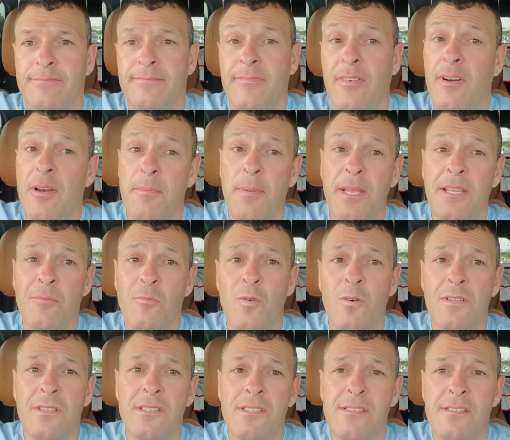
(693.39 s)
Already beat them
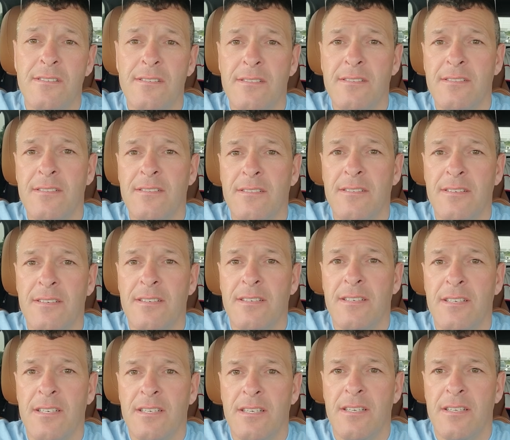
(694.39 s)
once.
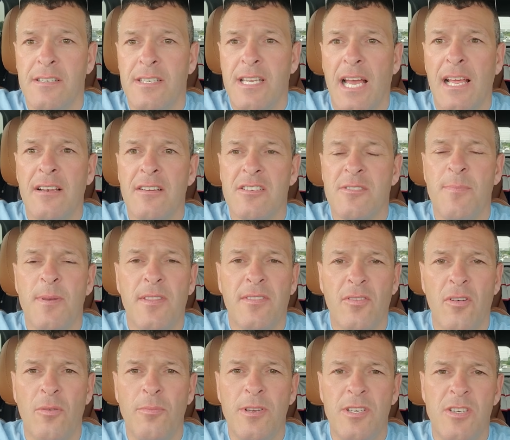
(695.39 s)
Tyler Smith
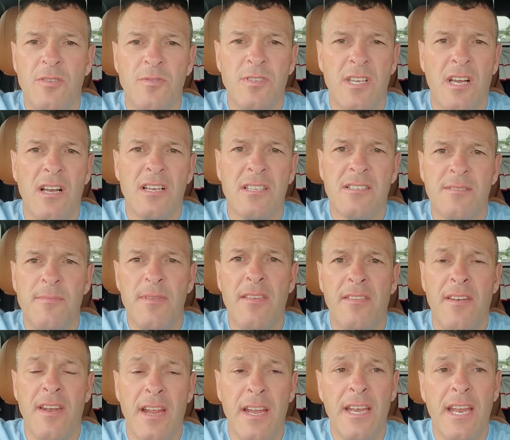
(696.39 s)
told me she was awesome the
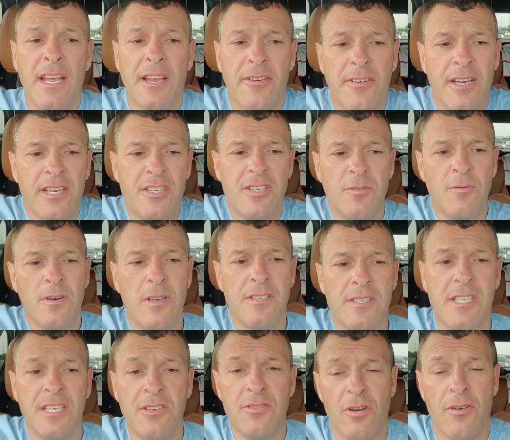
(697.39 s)
other night, and I agree, she
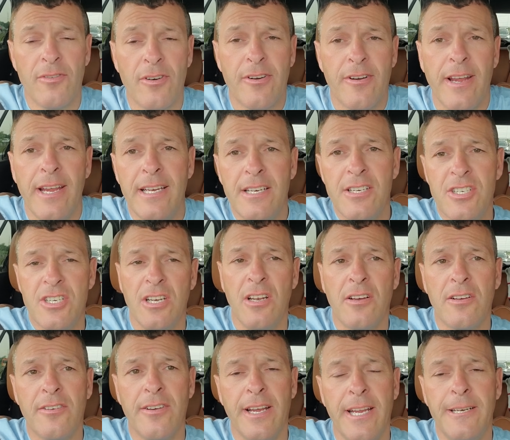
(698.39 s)
was. He drove her great. She
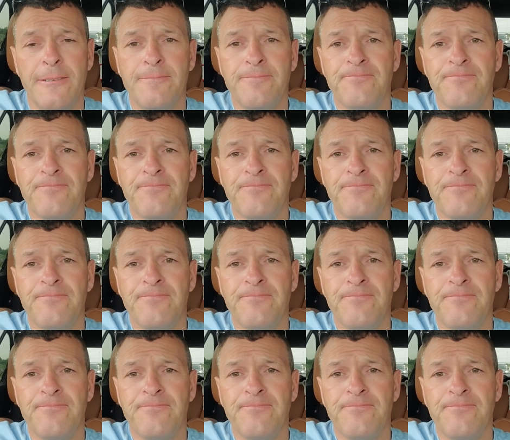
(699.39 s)
looked great.